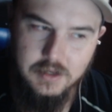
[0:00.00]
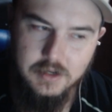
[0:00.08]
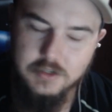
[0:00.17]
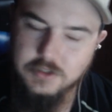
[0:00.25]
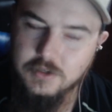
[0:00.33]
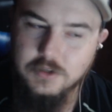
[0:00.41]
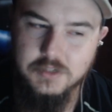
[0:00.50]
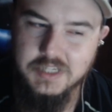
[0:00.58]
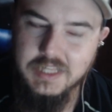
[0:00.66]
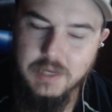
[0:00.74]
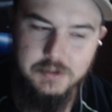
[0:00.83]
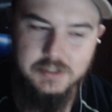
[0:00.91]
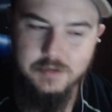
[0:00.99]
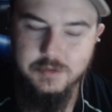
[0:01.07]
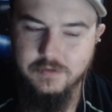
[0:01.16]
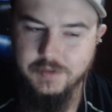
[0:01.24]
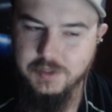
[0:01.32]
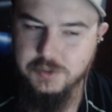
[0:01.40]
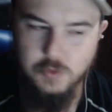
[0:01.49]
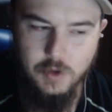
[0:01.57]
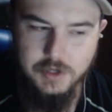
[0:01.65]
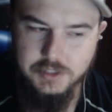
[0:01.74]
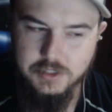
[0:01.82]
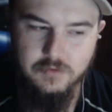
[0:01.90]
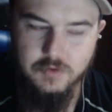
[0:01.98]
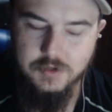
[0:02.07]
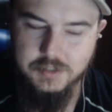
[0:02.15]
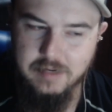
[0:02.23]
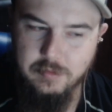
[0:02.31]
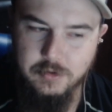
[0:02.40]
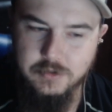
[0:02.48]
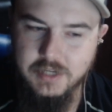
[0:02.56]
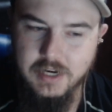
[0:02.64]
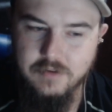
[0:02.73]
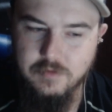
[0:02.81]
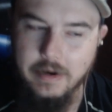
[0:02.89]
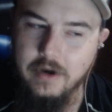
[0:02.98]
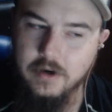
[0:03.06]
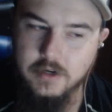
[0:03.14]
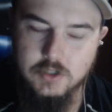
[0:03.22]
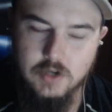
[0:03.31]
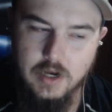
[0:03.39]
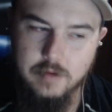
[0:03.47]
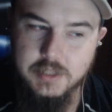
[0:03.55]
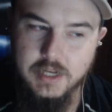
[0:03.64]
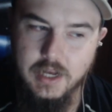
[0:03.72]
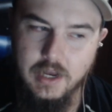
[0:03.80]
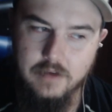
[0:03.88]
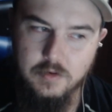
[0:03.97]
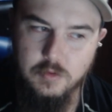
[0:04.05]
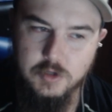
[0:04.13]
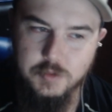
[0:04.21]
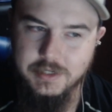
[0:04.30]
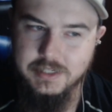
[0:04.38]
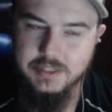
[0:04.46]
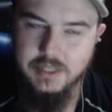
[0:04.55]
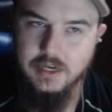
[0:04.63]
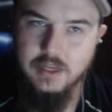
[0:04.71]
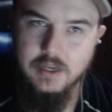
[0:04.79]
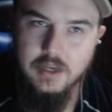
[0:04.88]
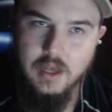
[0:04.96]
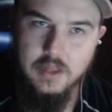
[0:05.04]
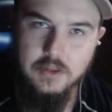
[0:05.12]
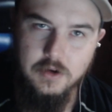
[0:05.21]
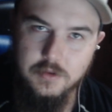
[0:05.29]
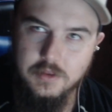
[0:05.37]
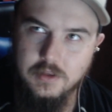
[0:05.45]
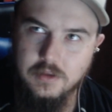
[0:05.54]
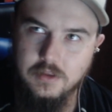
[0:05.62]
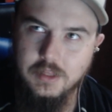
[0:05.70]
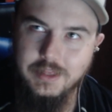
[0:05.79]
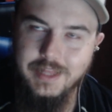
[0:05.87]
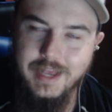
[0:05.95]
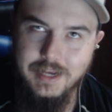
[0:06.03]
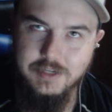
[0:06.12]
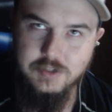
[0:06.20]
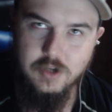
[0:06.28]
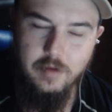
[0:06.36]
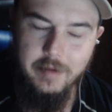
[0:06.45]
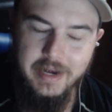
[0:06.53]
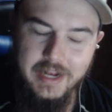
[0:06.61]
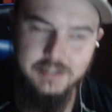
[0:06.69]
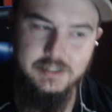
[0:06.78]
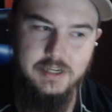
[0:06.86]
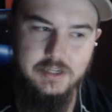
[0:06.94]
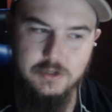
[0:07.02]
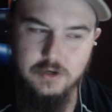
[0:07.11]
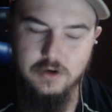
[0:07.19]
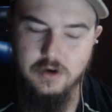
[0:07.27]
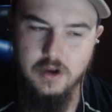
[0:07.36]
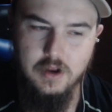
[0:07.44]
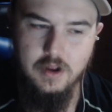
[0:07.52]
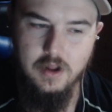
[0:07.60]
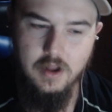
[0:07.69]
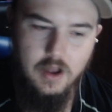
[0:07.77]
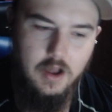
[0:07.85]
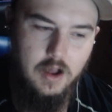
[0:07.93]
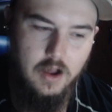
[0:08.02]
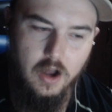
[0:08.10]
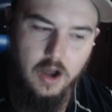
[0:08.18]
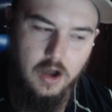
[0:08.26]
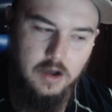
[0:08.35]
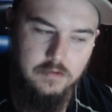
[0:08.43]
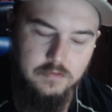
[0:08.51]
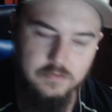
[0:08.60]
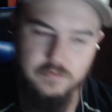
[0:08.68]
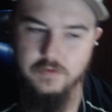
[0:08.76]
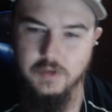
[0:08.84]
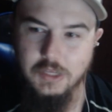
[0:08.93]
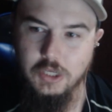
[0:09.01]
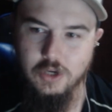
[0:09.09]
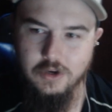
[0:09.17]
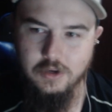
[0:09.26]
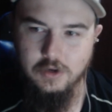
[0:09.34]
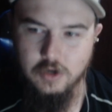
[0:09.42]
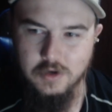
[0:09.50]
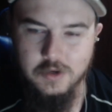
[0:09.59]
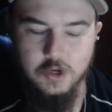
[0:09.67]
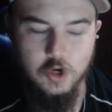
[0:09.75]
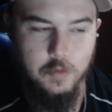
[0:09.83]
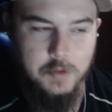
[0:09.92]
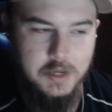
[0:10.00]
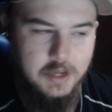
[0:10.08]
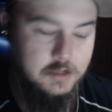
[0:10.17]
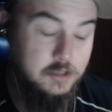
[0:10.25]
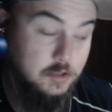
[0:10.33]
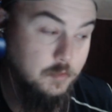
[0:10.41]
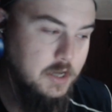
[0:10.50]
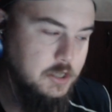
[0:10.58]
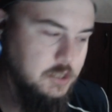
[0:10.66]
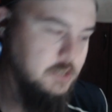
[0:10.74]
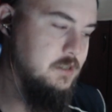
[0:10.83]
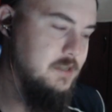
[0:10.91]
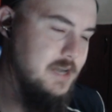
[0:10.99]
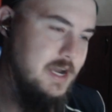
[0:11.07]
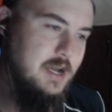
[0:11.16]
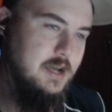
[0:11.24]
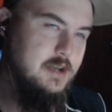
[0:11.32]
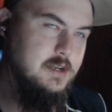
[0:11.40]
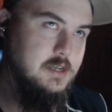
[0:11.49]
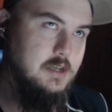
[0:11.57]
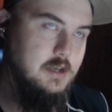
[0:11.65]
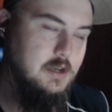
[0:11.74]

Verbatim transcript: because you, you see that with some stuff like the swastika for example there's native american tribes that have it which means that you know the the last common ancestor of europeans eurasians and